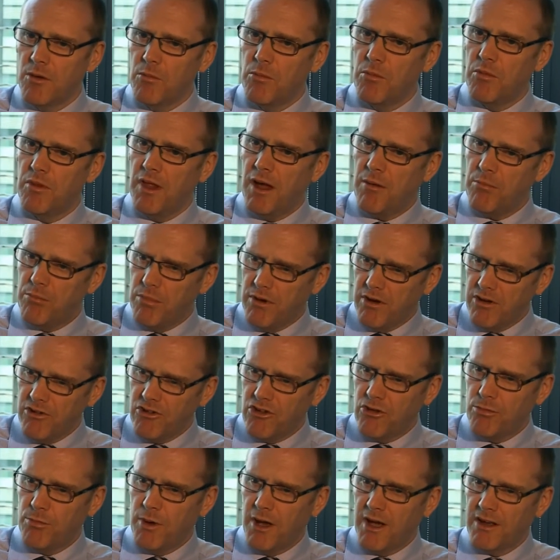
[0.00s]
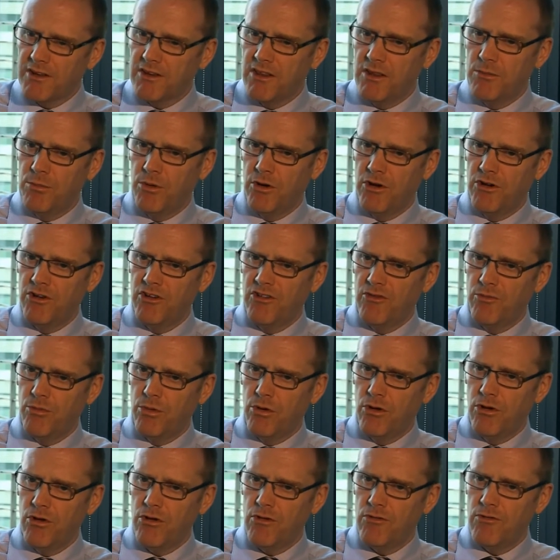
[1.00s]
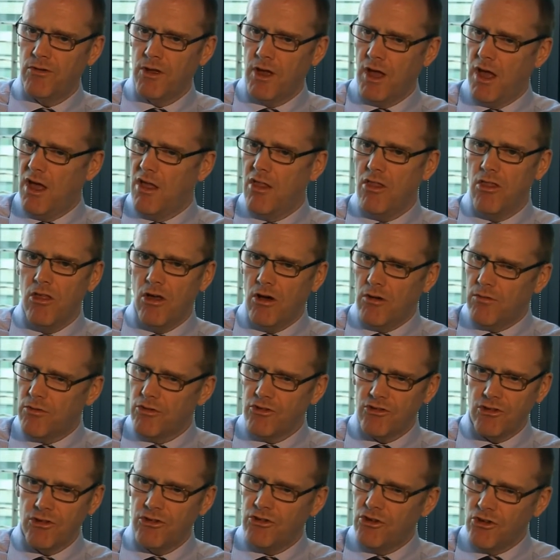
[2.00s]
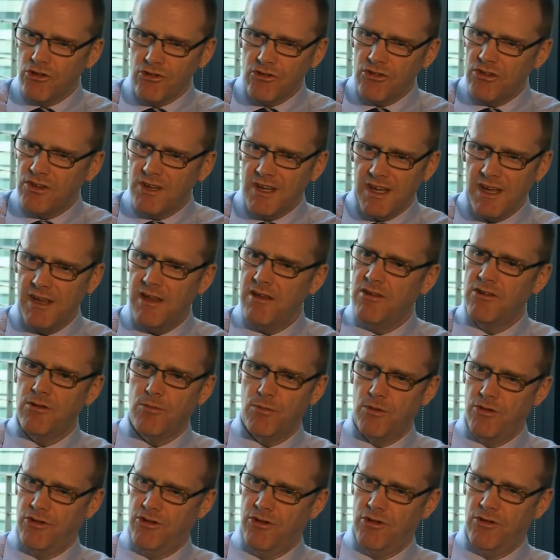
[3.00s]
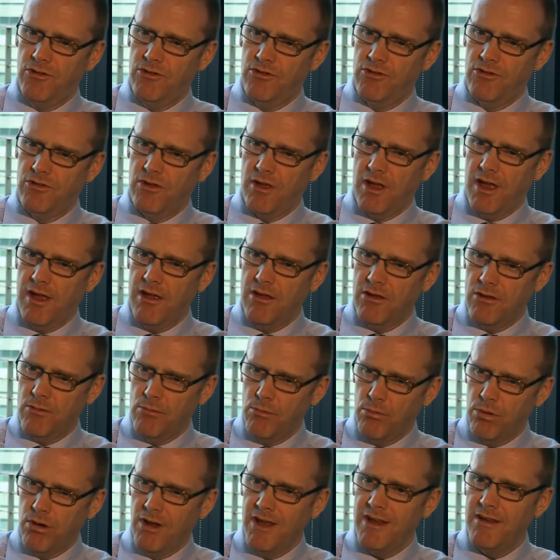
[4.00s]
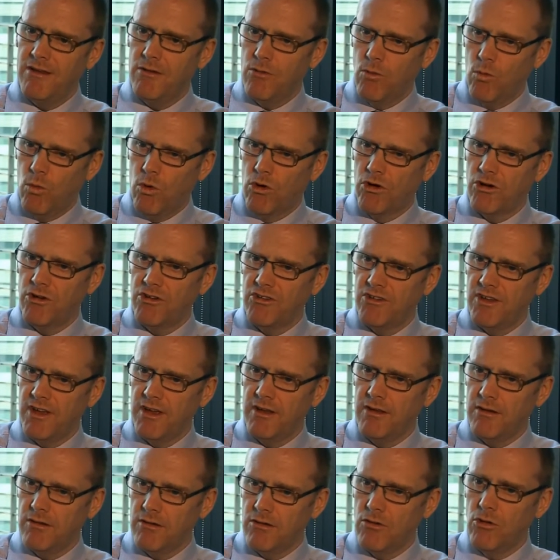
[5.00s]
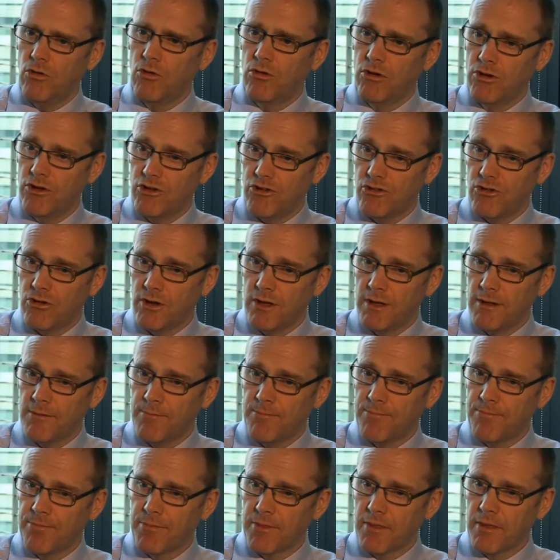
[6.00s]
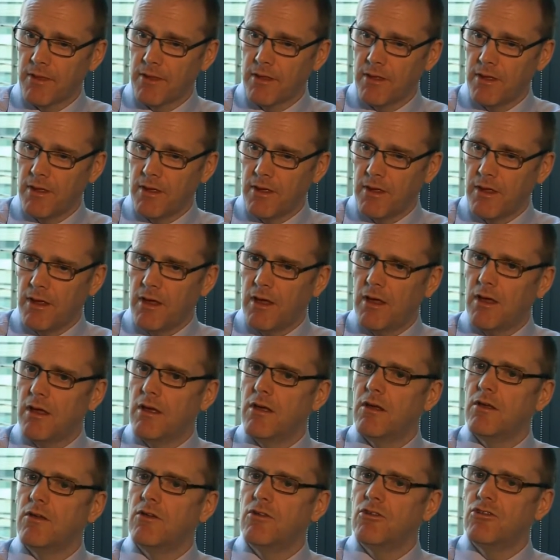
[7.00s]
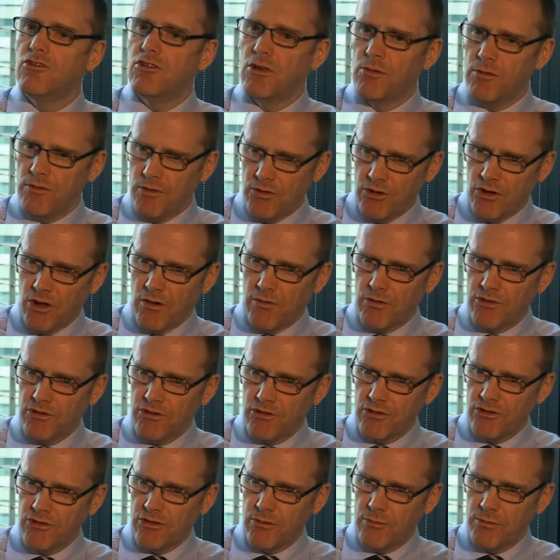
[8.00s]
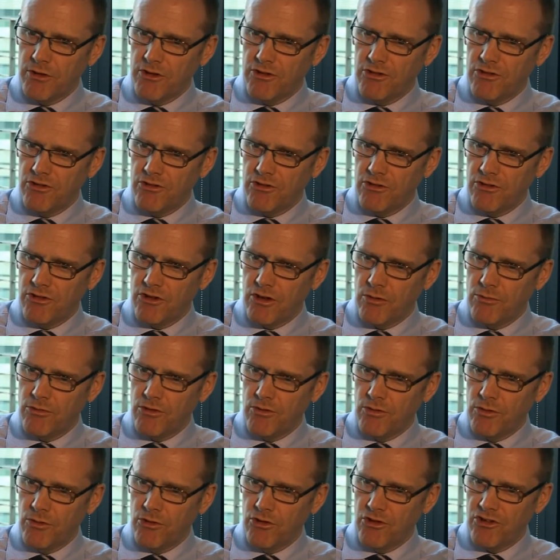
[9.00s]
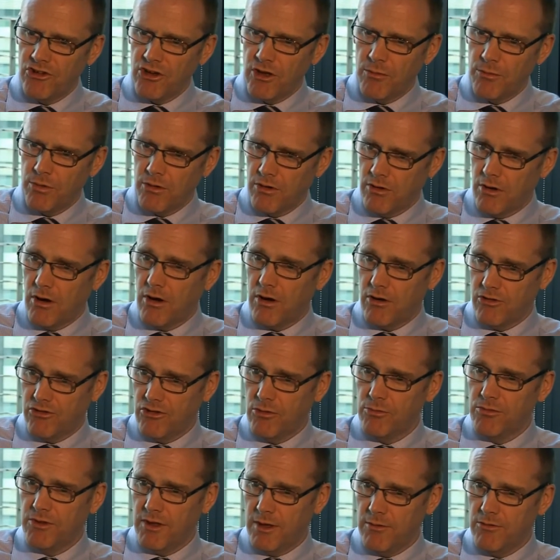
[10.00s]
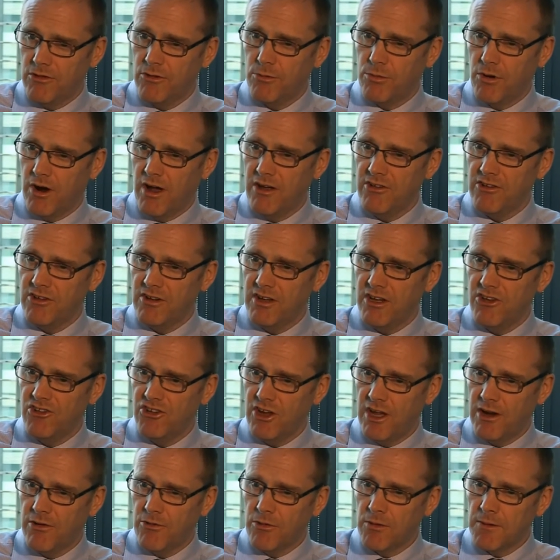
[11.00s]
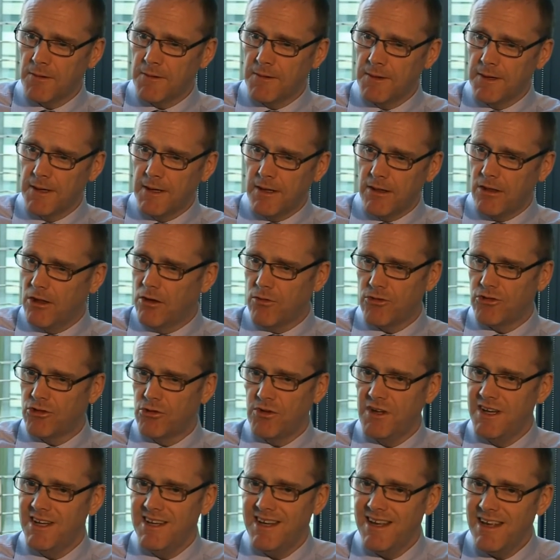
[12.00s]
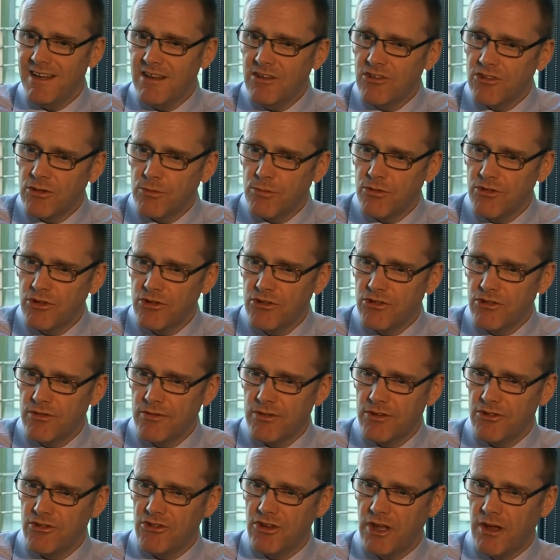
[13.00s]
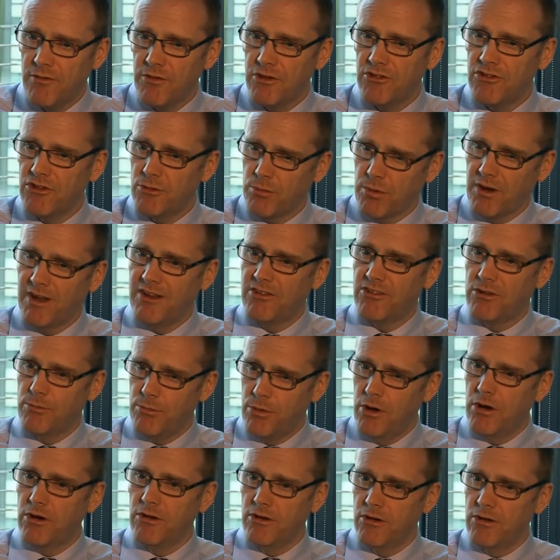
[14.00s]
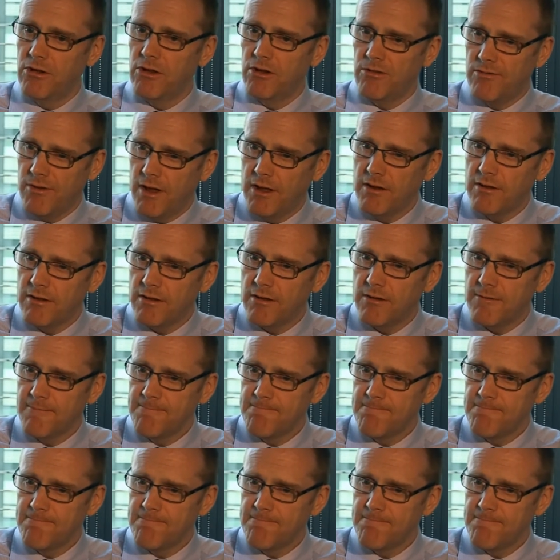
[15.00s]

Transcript: But that brings us back to the burden of proof. The officer doesn't need to produce a complete watertight audit trail. Some of an officer's submissions in terms of ownership are sometimes surprisingly general. The officer only needs to produce sufficient evidence to place the burden on the defendant.